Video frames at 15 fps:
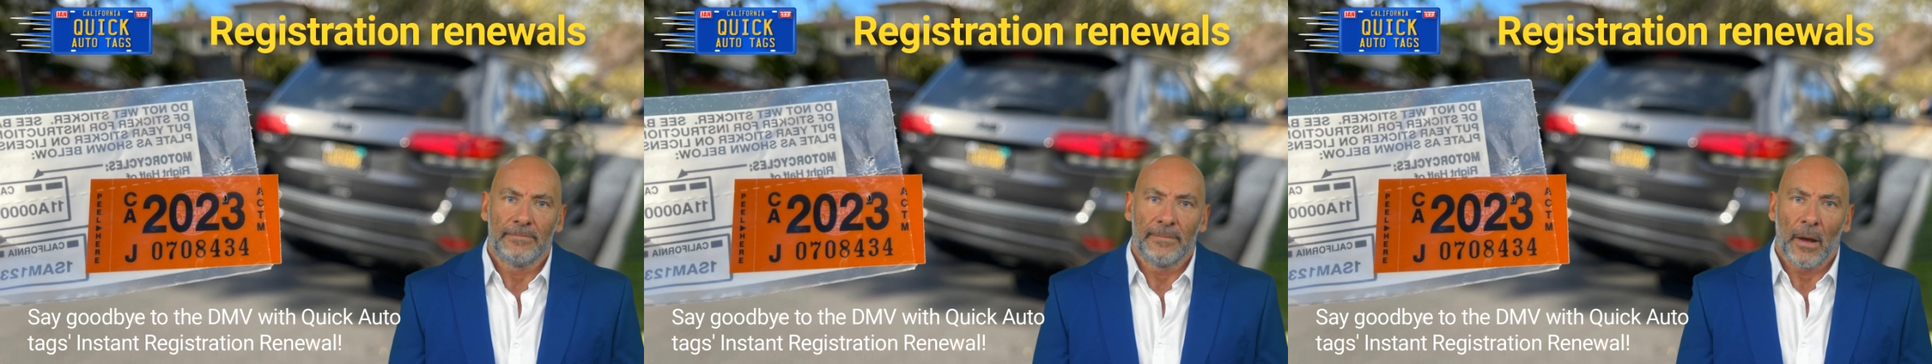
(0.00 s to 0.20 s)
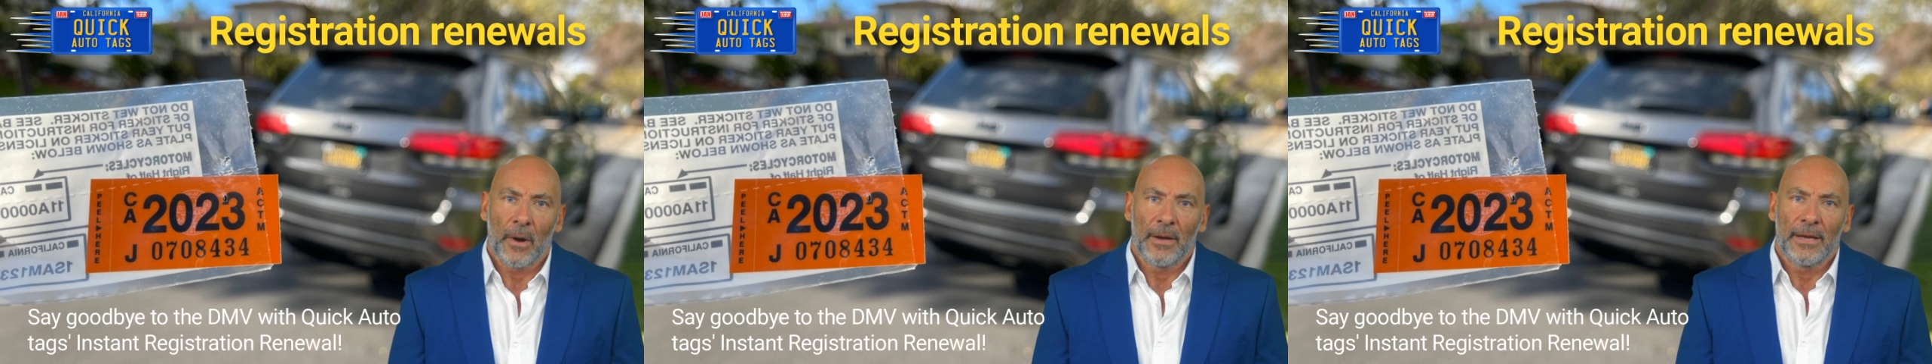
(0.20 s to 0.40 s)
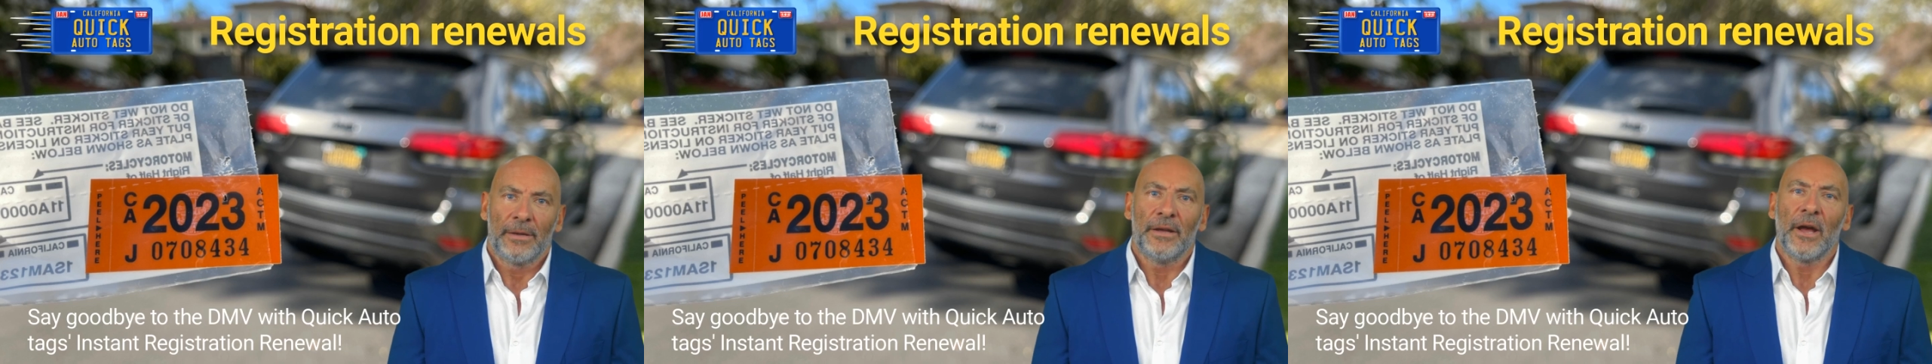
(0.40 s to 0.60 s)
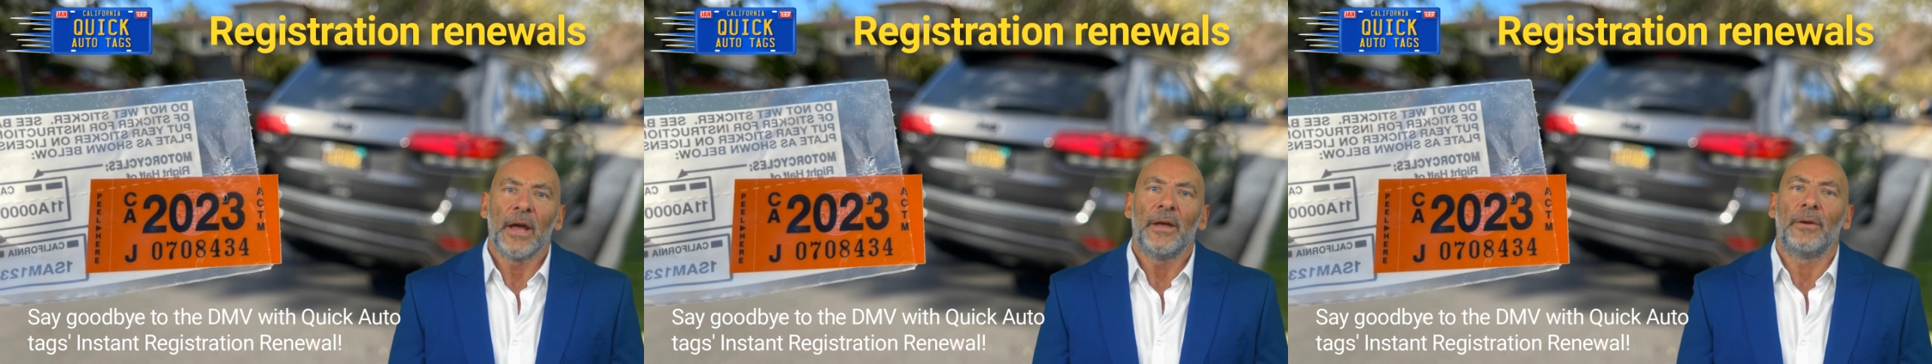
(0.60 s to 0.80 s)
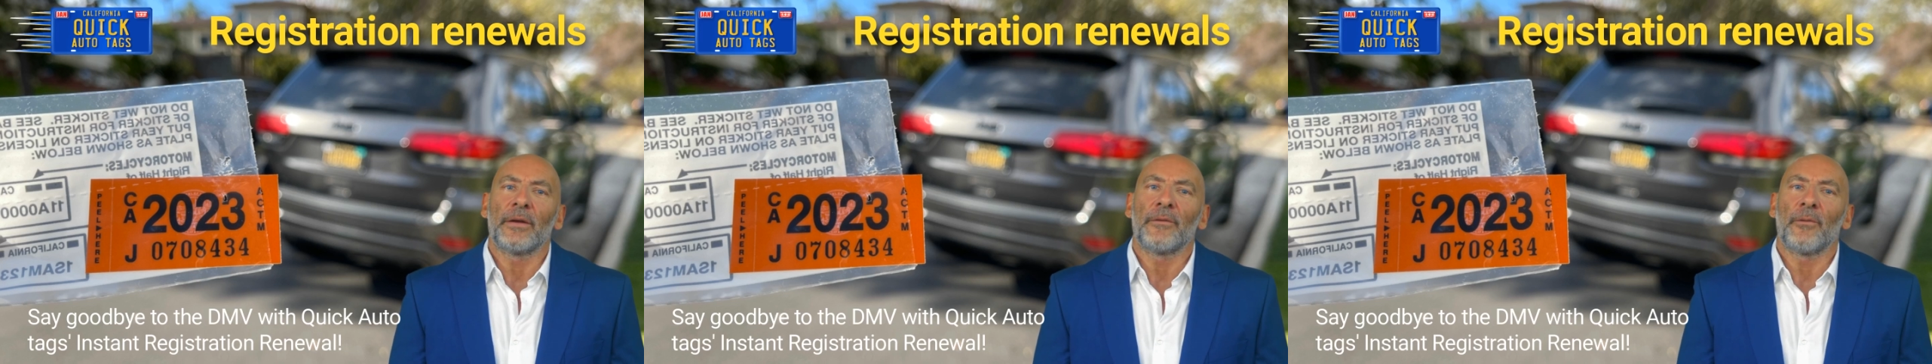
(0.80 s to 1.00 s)
Are you
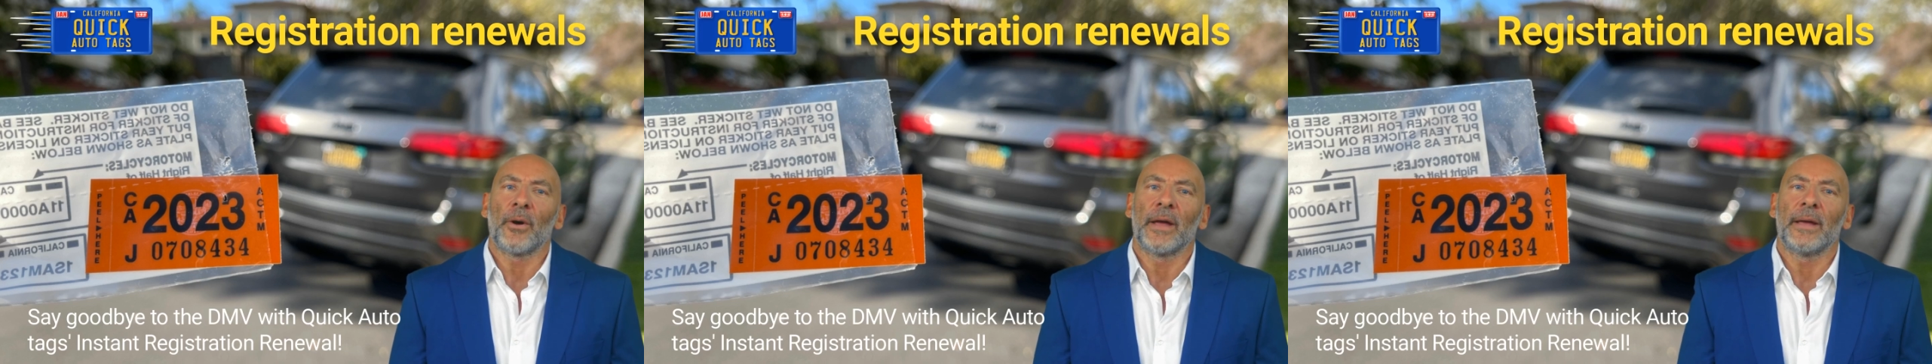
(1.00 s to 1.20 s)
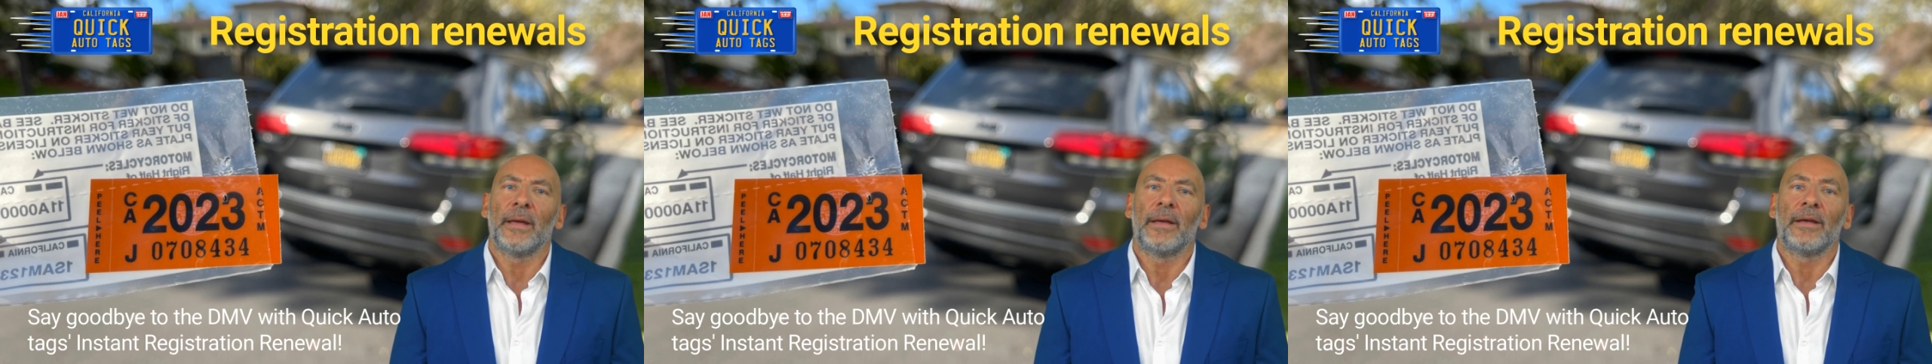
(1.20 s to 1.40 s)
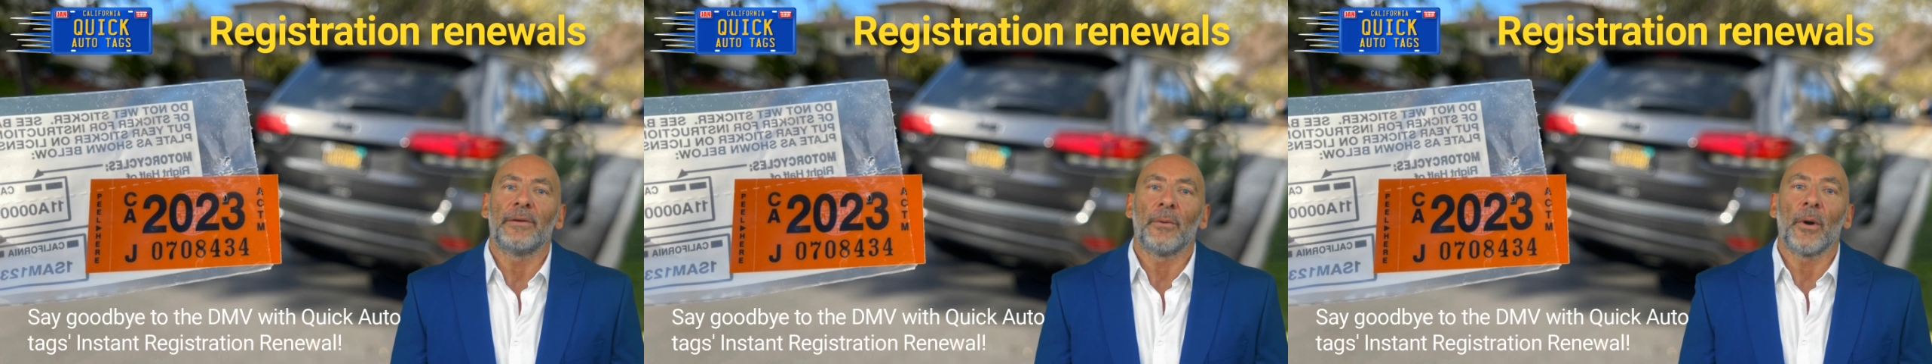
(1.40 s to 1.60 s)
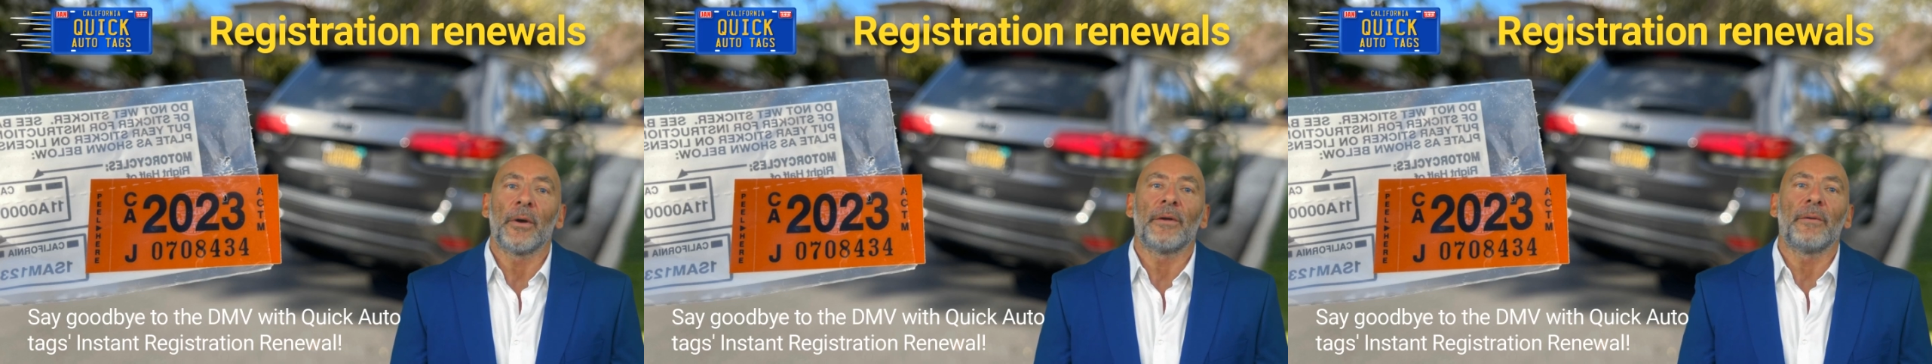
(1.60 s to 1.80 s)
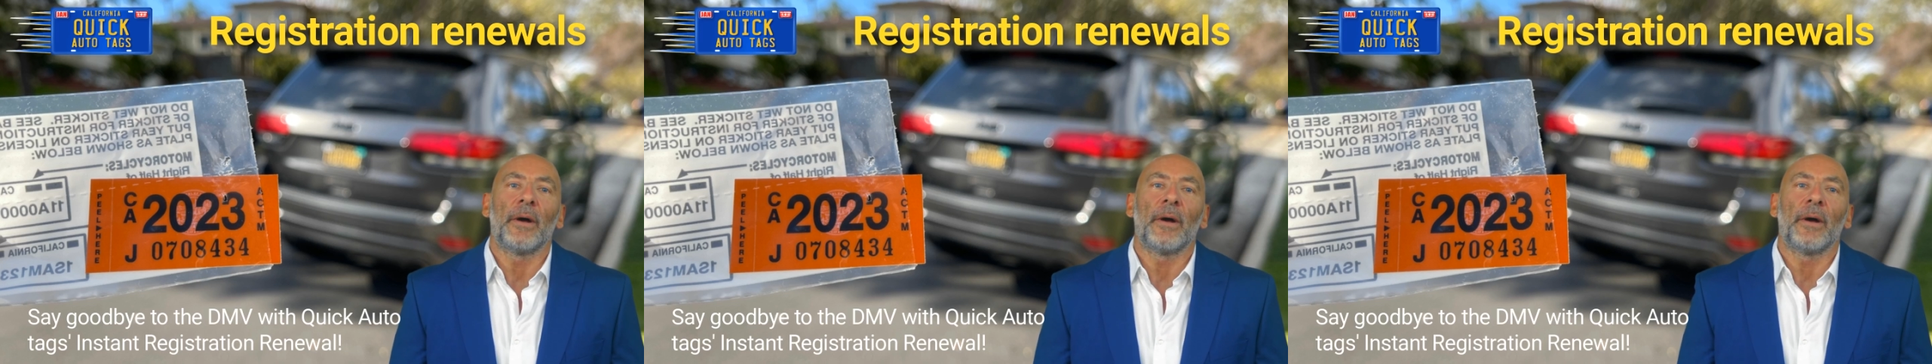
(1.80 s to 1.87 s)
tired of waiting in long